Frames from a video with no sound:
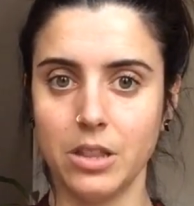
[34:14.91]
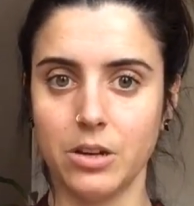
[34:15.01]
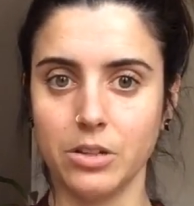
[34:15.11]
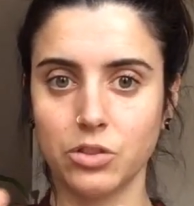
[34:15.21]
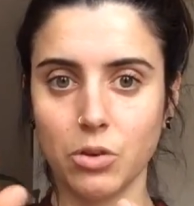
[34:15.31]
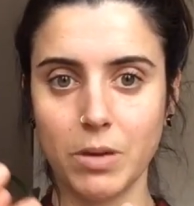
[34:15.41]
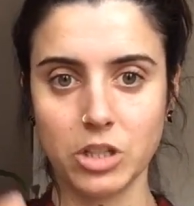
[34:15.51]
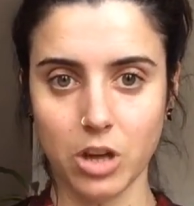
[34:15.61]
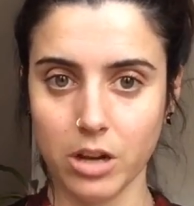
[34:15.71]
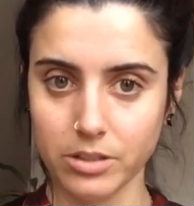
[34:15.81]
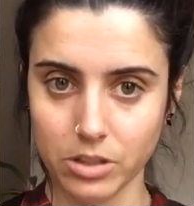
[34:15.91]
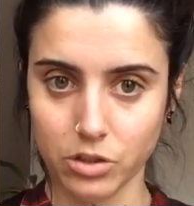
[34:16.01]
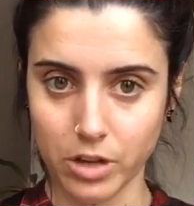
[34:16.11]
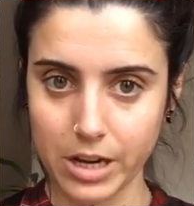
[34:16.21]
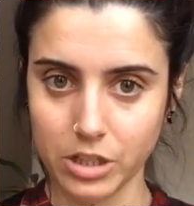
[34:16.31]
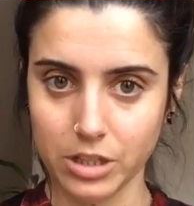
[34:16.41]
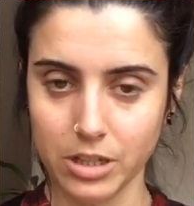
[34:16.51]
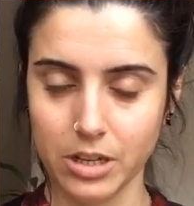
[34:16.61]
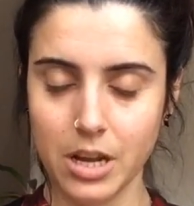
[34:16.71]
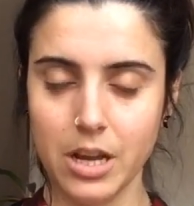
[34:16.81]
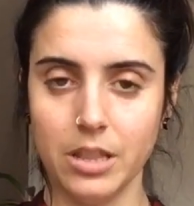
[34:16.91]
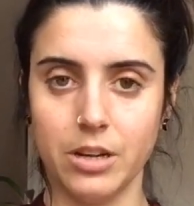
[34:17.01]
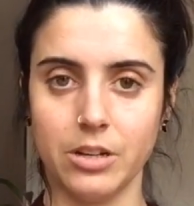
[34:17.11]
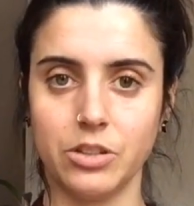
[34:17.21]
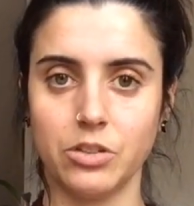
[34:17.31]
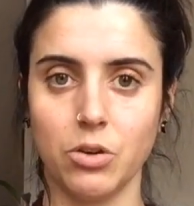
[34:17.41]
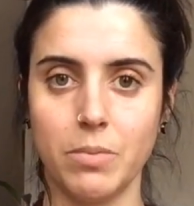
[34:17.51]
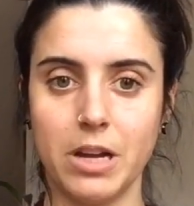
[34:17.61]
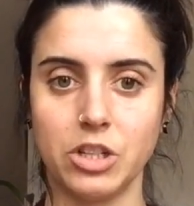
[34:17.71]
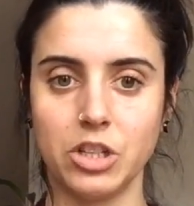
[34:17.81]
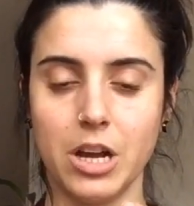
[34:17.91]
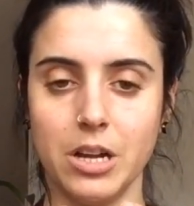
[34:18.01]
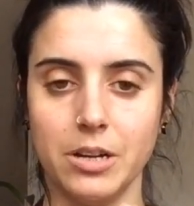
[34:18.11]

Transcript: there is so much concentration, there is so much